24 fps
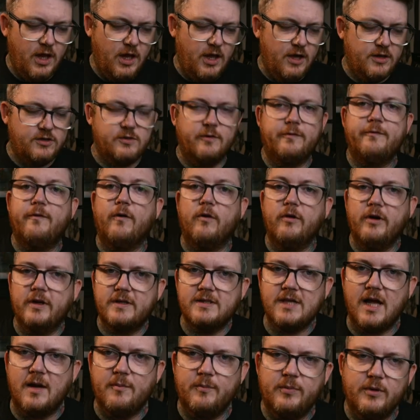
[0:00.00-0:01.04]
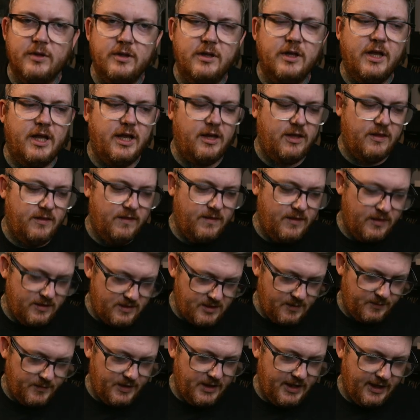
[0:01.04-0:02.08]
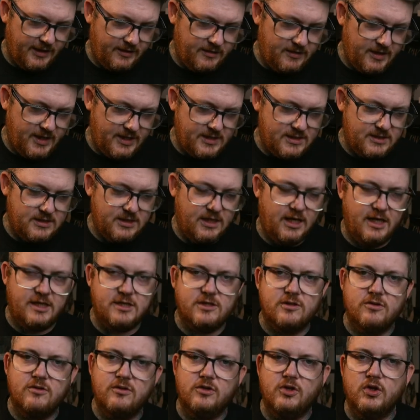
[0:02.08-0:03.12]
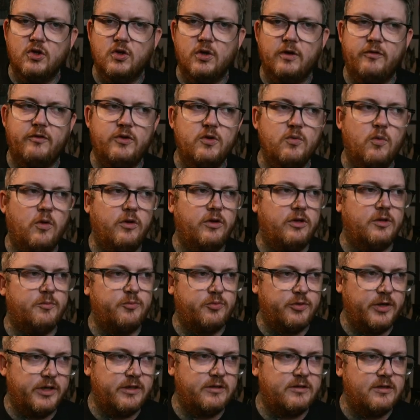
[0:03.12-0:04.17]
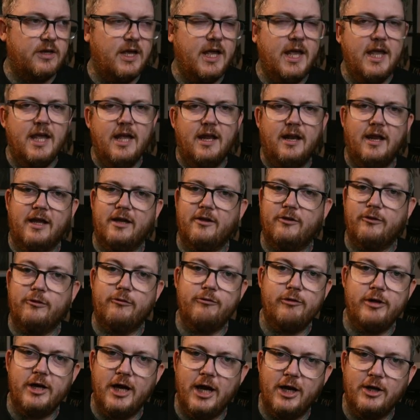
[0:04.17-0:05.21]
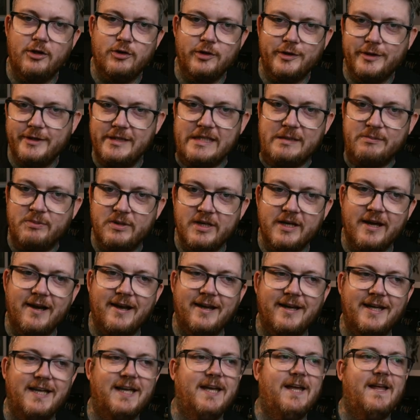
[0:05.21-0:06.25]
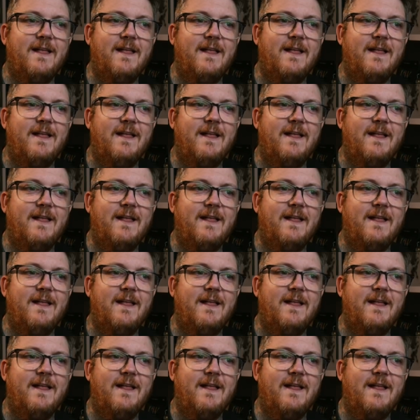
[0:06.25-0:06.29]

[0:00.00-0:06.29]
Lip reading: So for example, something like this, it's you, if you wanted to print like a 300 DPI